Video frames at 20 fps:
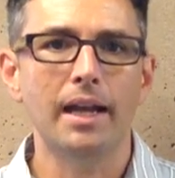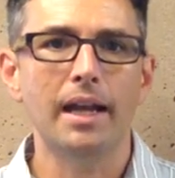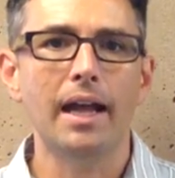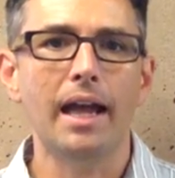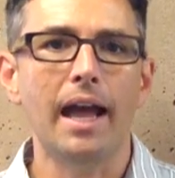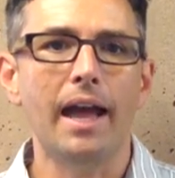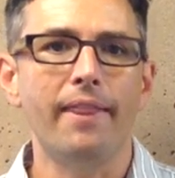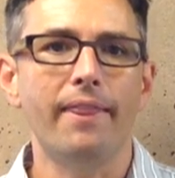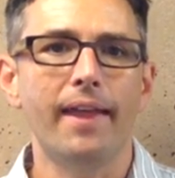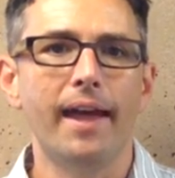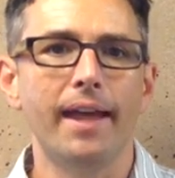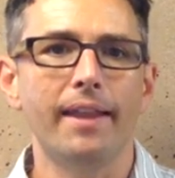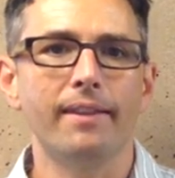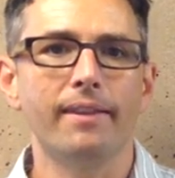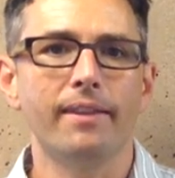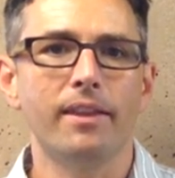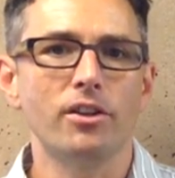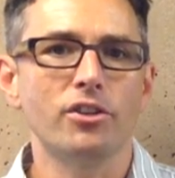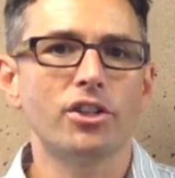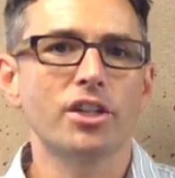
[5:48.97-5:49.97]
and that
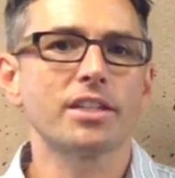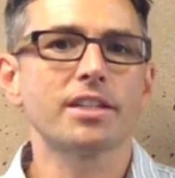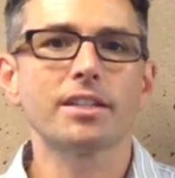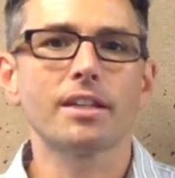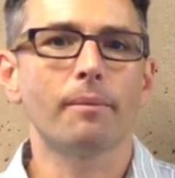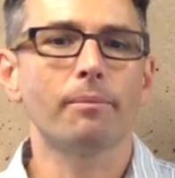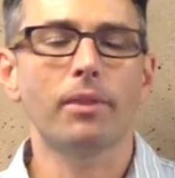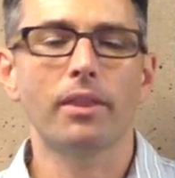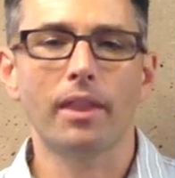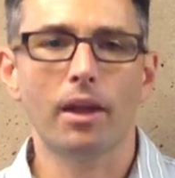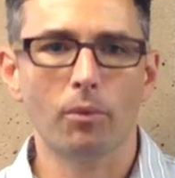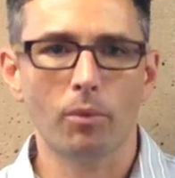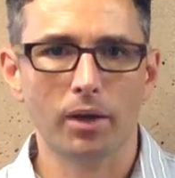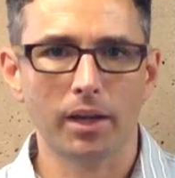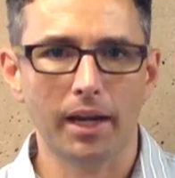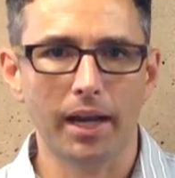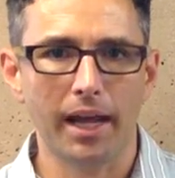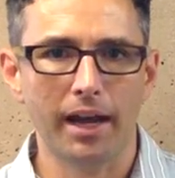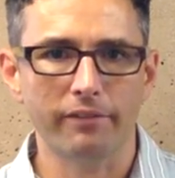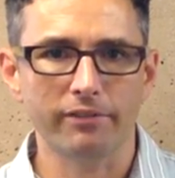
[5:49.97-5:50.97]
they're just something that we're going
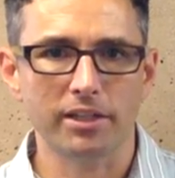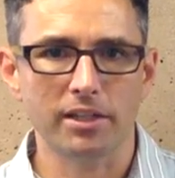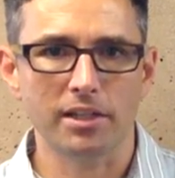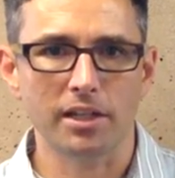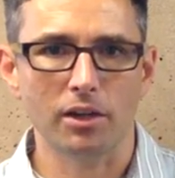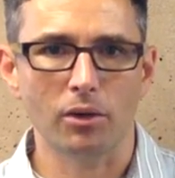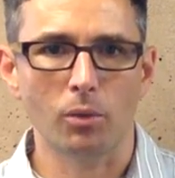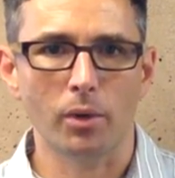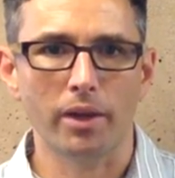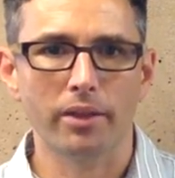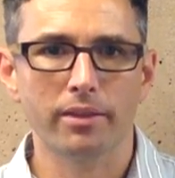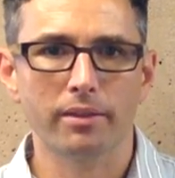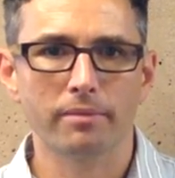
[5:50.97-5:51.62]
to have to deal with.